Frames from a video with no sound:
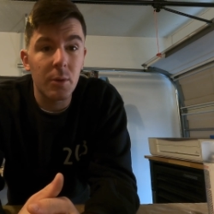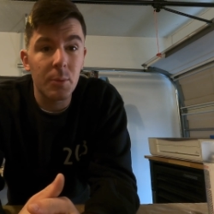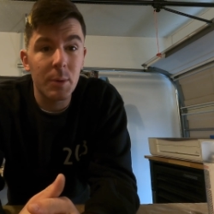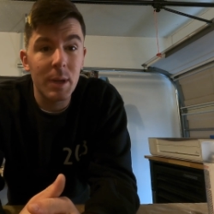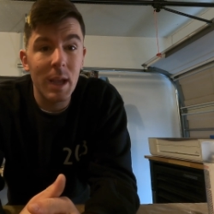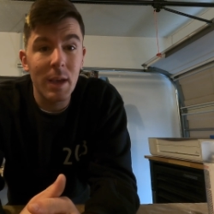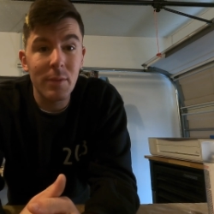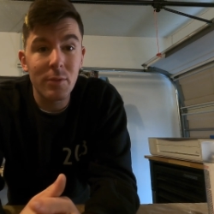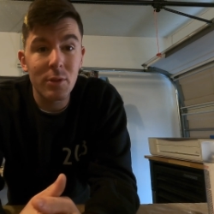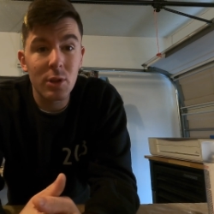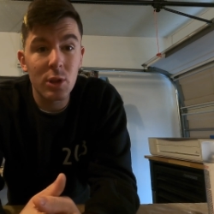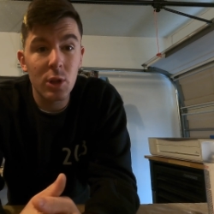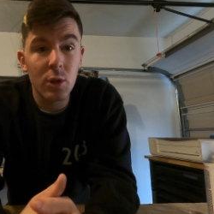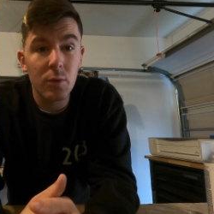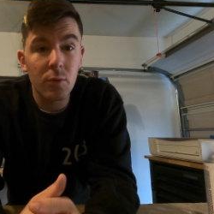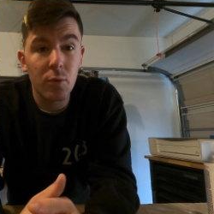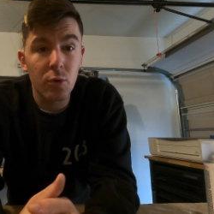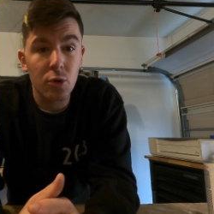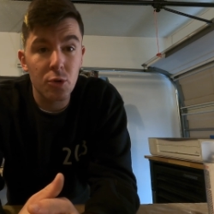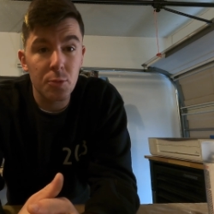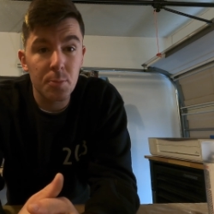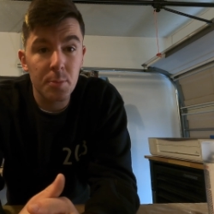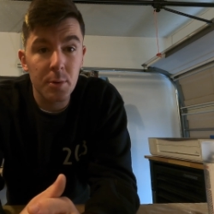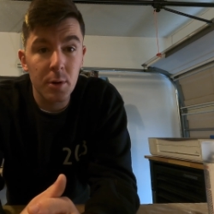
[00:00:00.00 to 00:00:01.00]
We have the
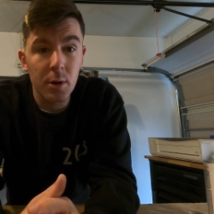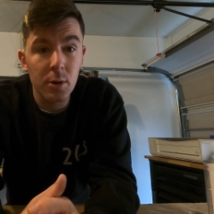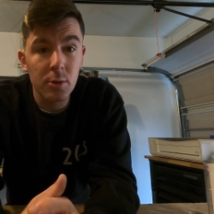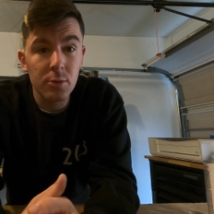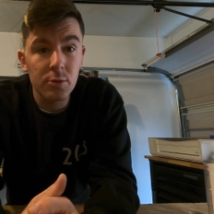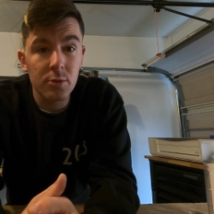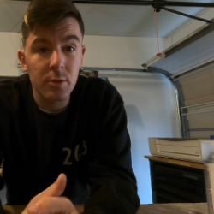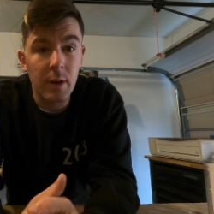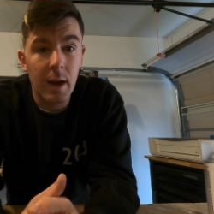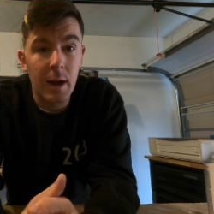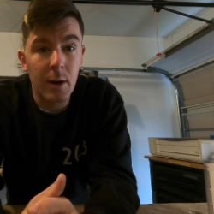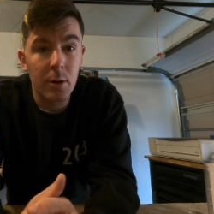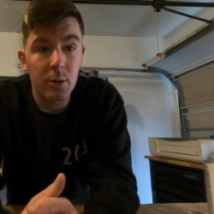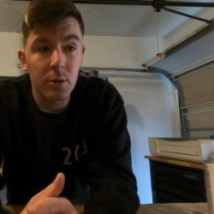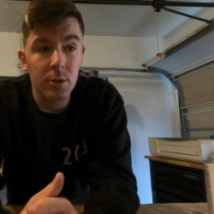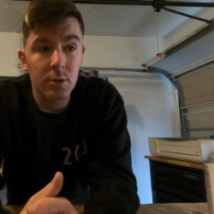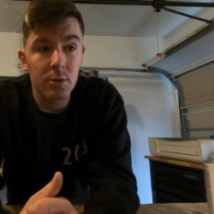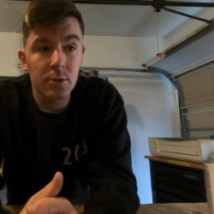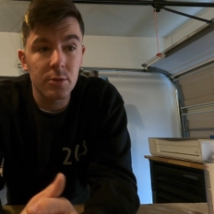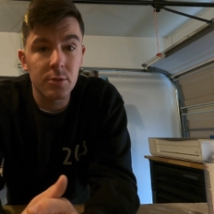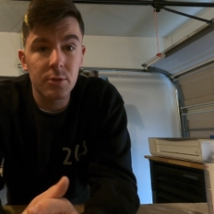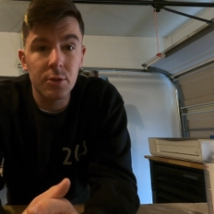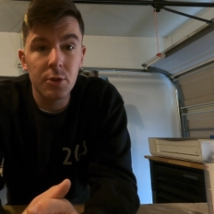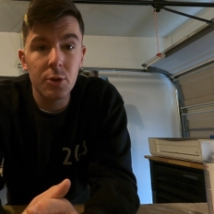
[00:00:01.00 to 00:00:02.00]
Glowforge Pro, so
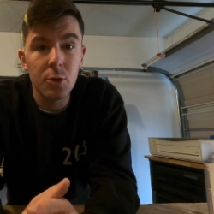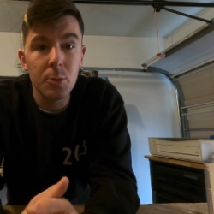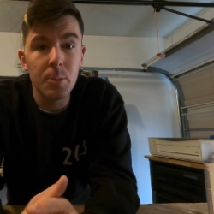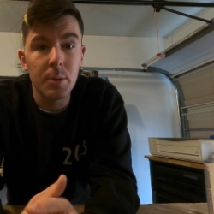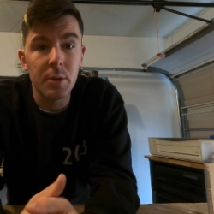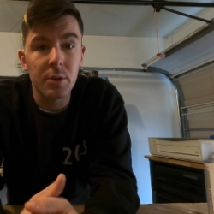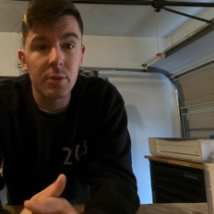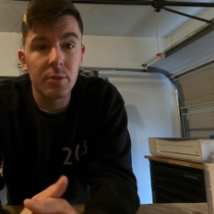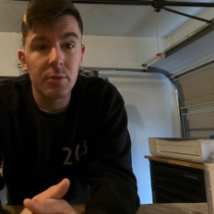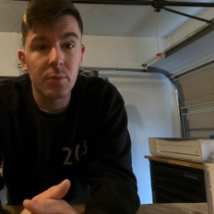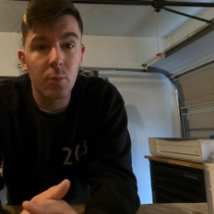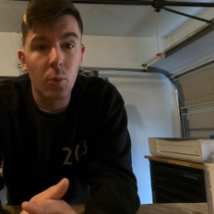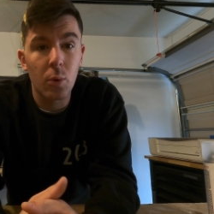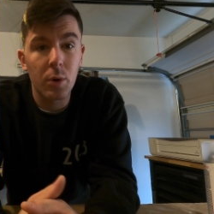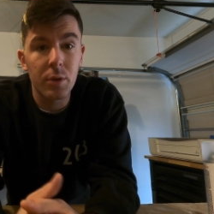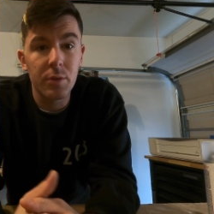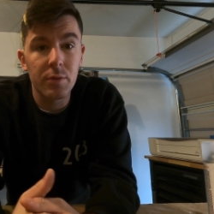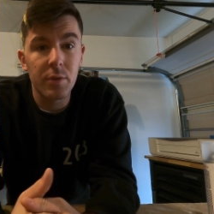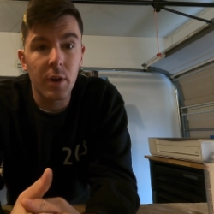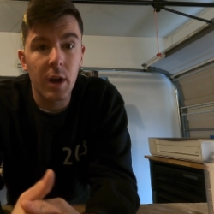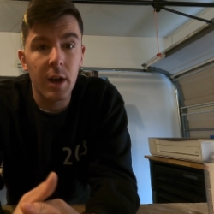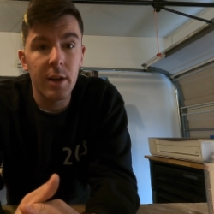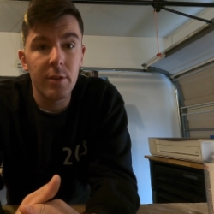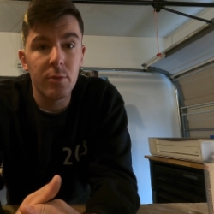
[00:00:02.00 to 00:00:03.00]
our tube is
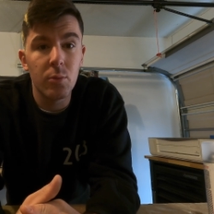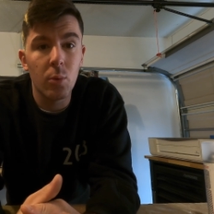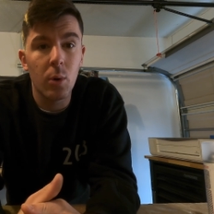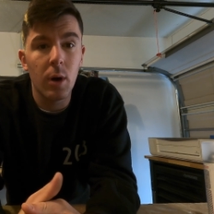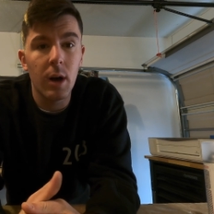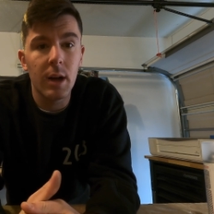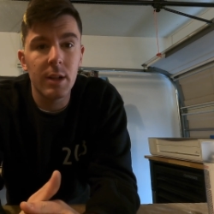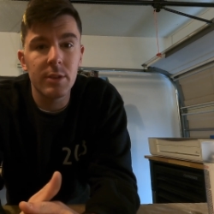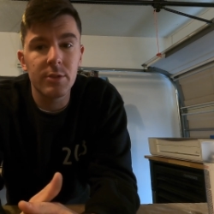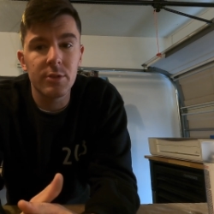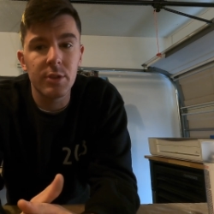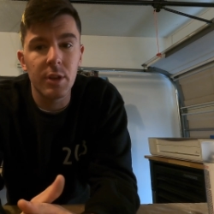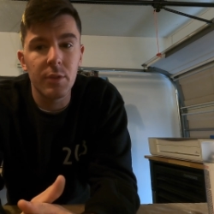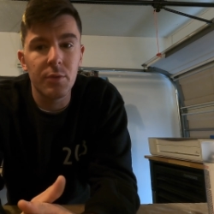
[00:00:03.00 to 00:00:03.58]
45 watts.